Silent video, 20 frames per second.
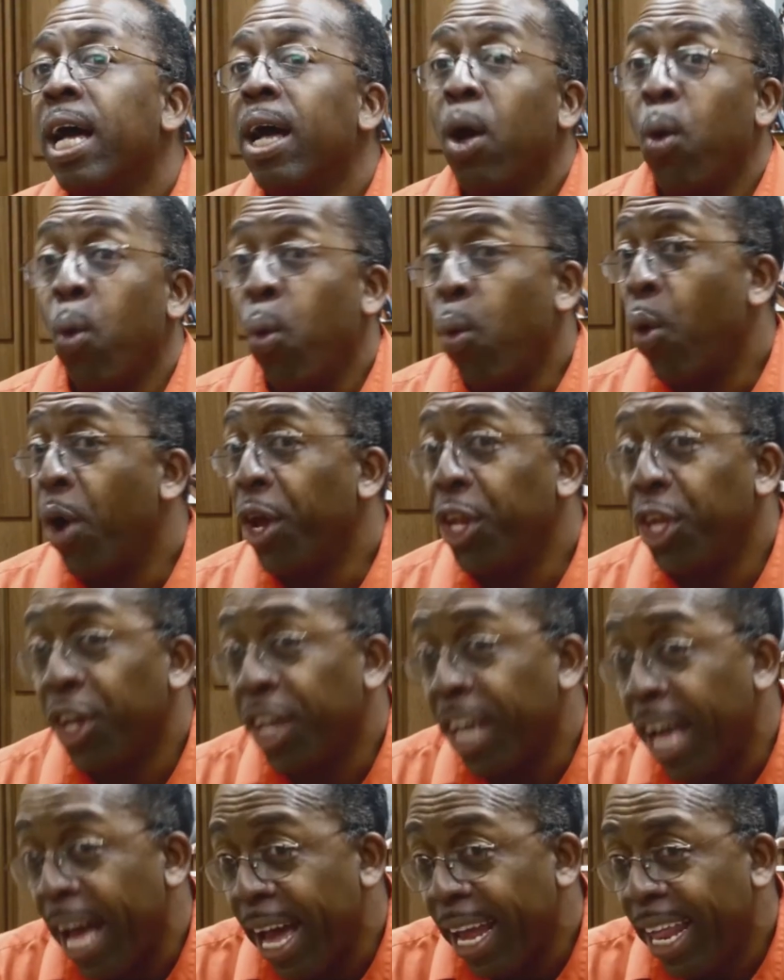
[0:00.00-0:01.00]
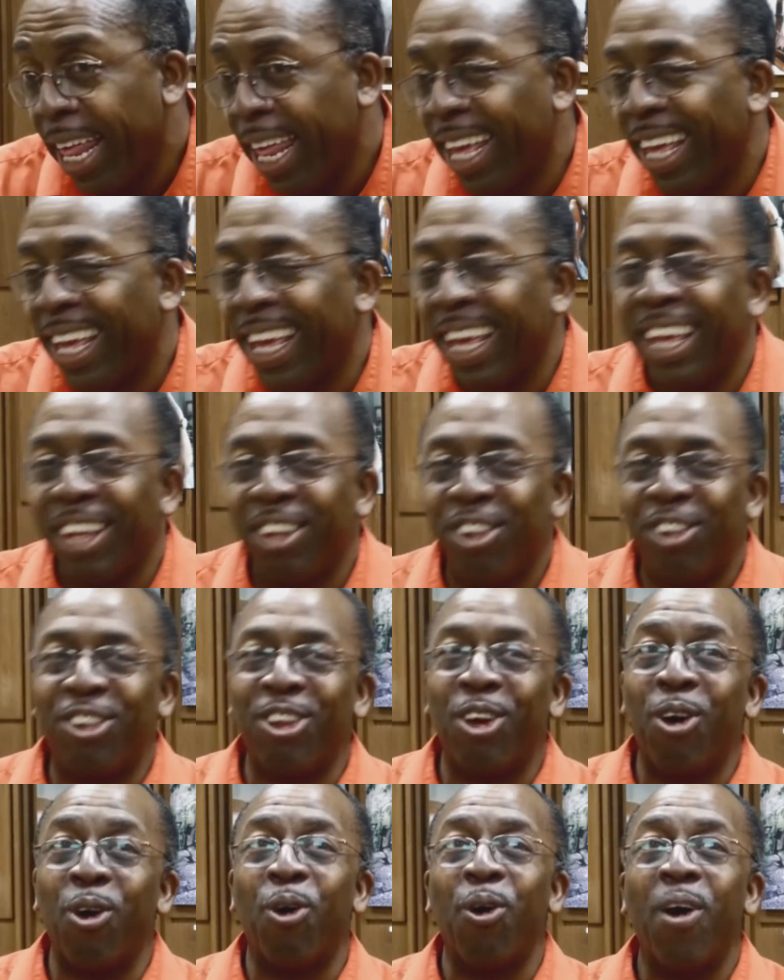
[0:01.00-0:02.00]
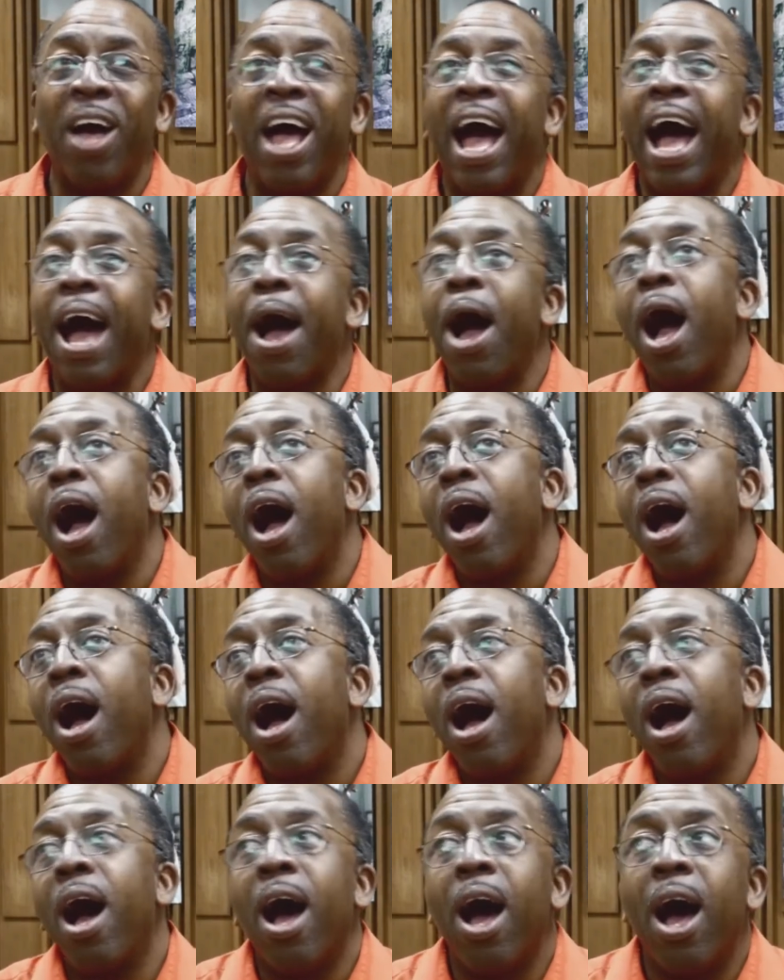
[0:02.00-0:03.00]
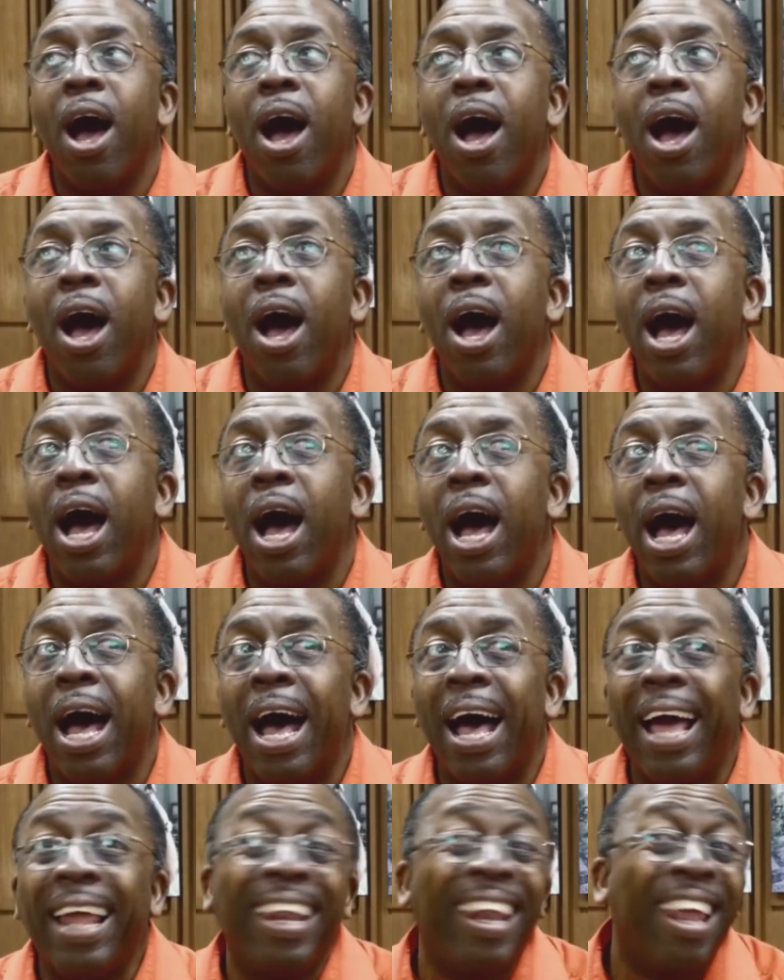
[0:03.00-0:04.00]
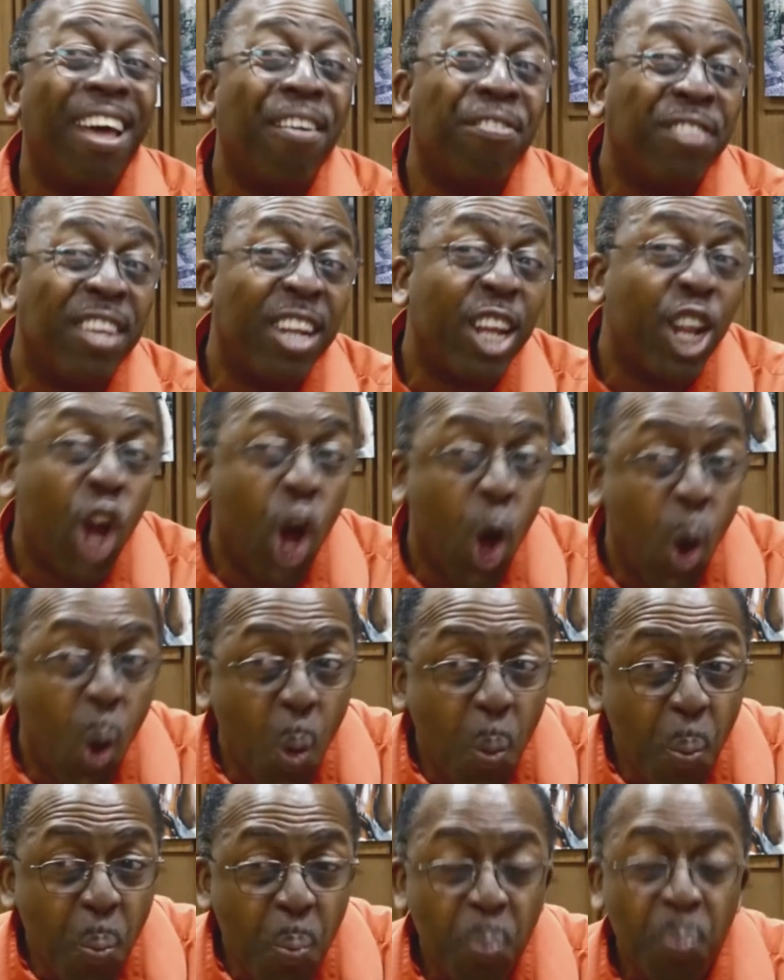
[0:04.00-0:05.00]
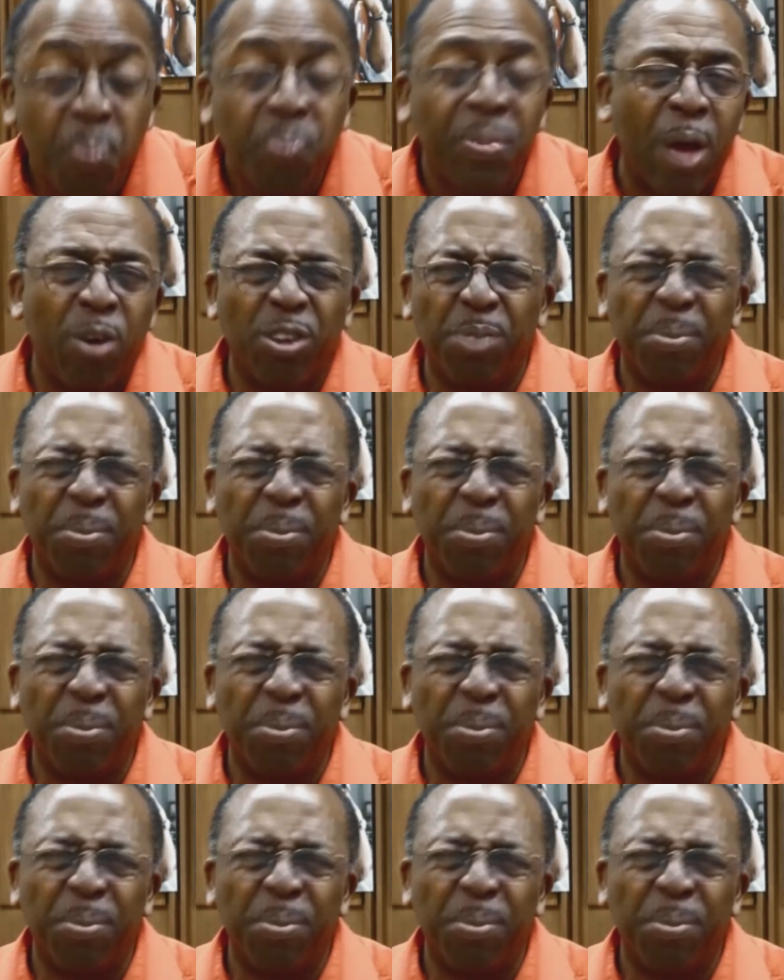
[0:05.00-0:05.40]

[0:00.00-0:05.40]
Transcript: what do you got? So I left it at home. That was